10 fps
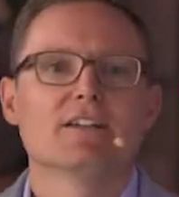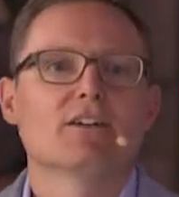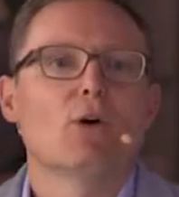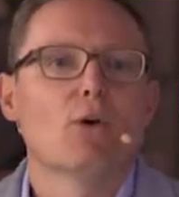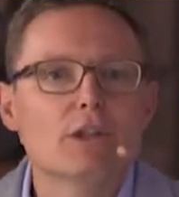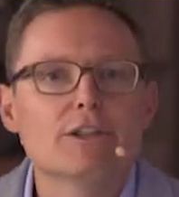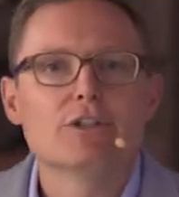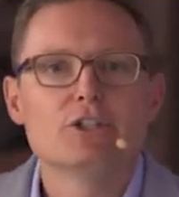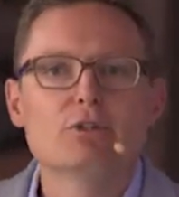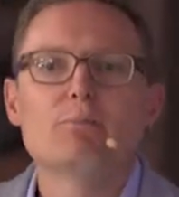all the
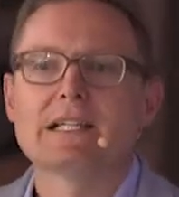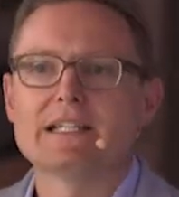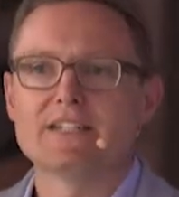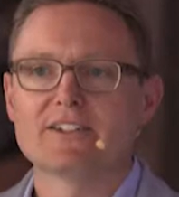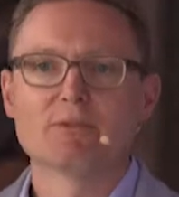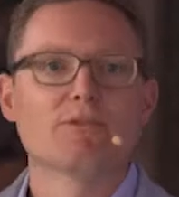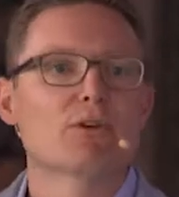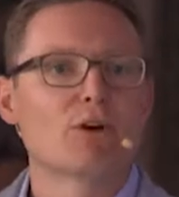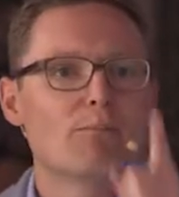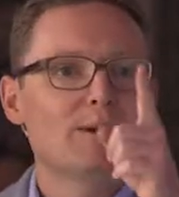new buildings with a
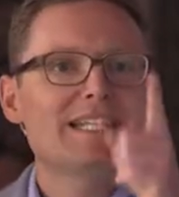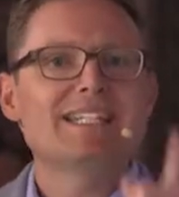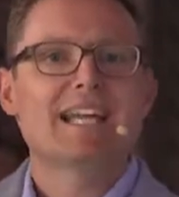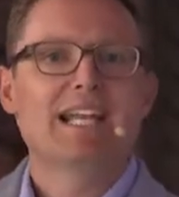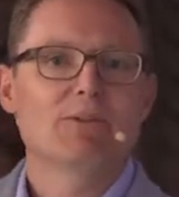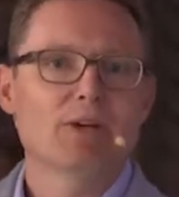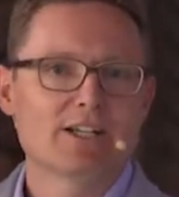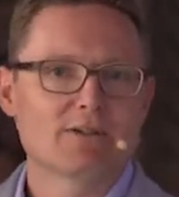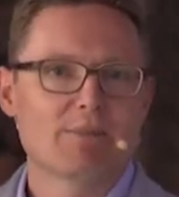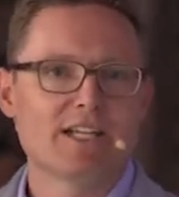complete
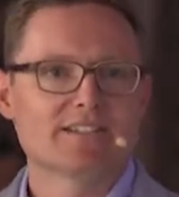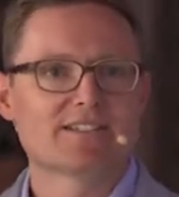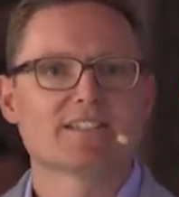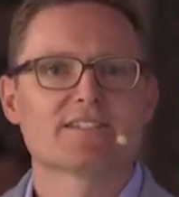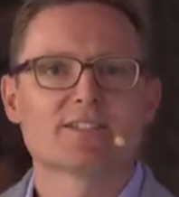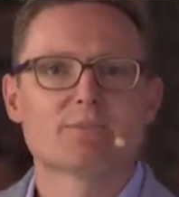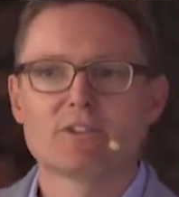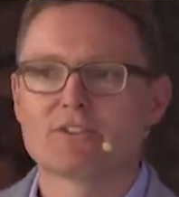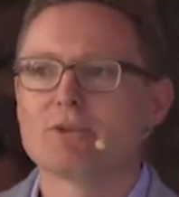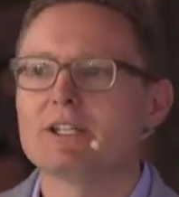elevator-based system.
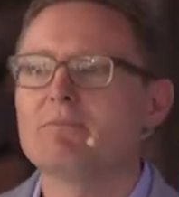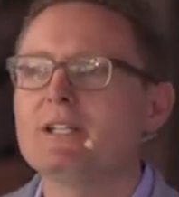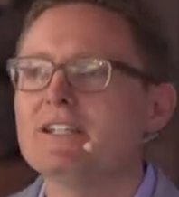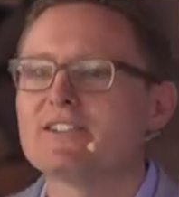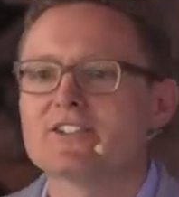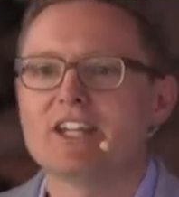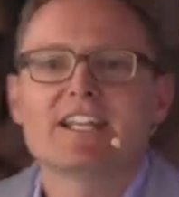So that means they